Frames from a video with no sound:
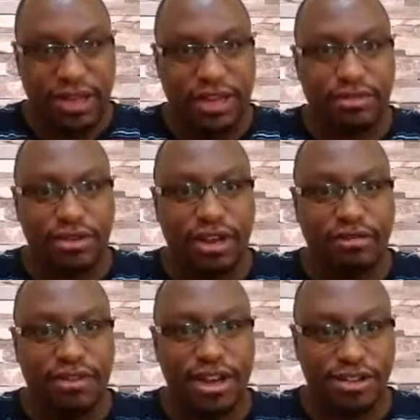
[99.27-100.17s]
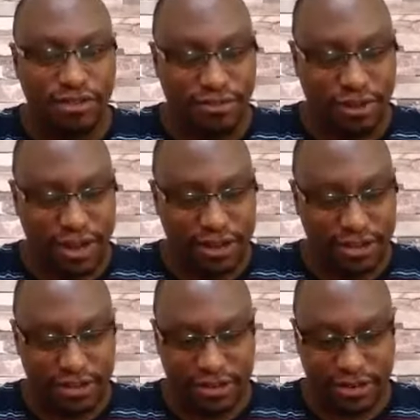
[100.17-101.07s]
If you can invite your
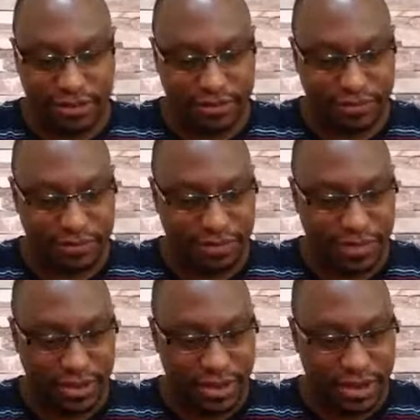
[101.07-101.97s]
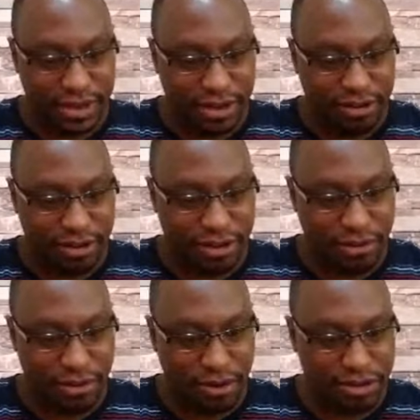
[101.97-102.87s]
friends, create a
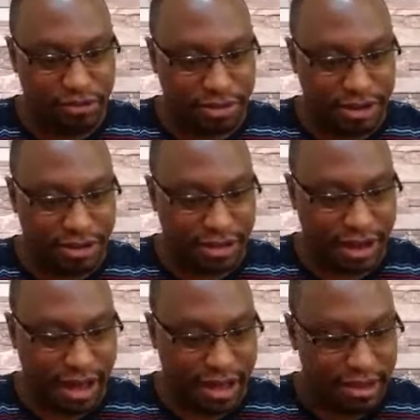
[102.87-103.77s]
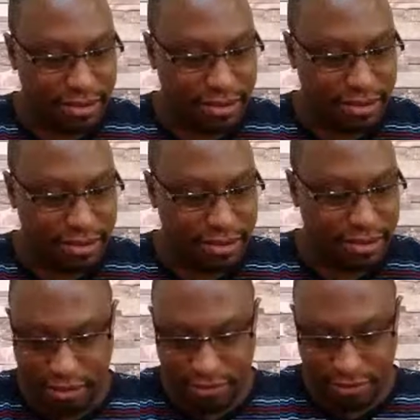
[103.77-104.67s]
watch party.
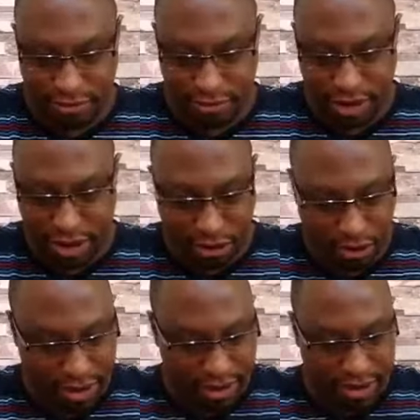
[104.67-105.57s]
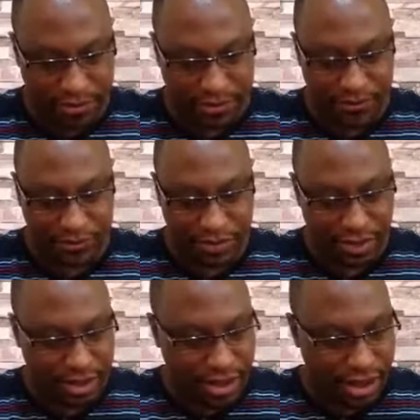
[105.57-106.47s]
I will be quick.
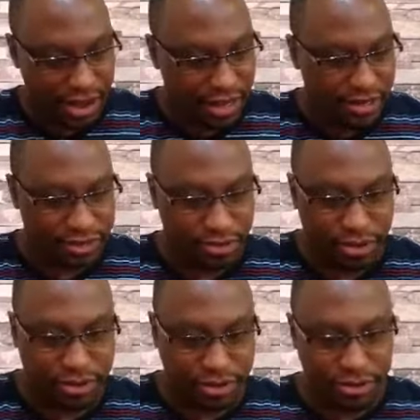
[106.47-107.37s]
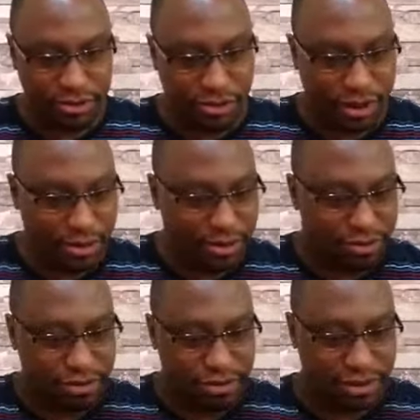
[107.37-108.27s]
I just want to do what I was
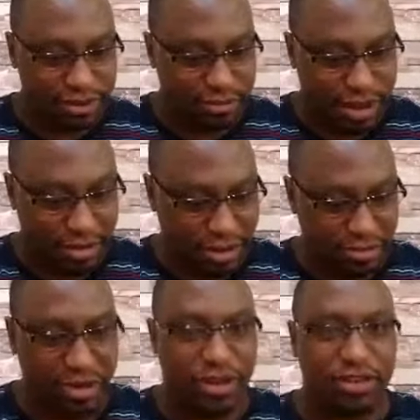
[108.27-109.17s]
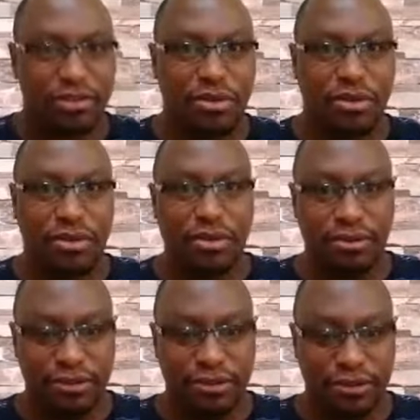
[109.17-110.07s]
taught in public speaking school.
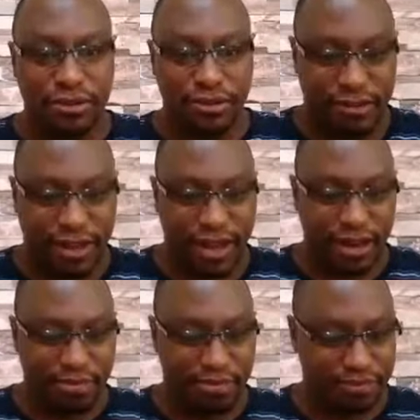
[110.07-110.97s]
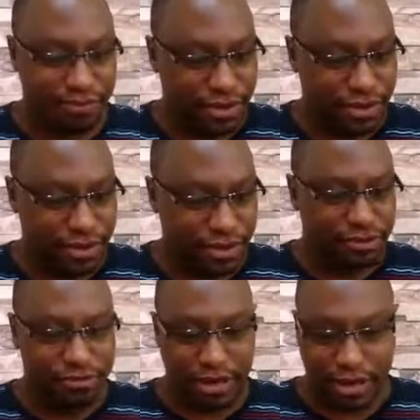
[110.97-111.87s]
You stand up, you
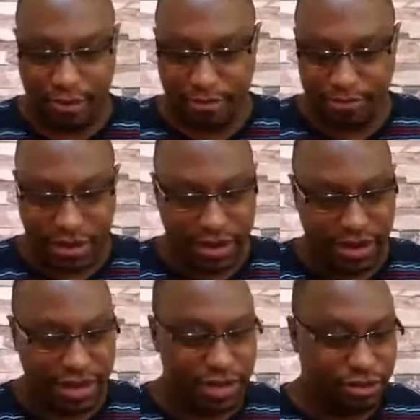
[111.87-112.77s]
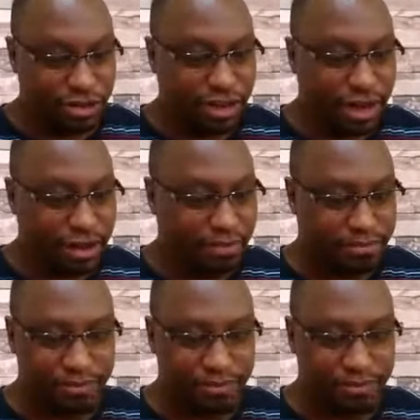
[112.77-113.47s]
speak up, and you shut up.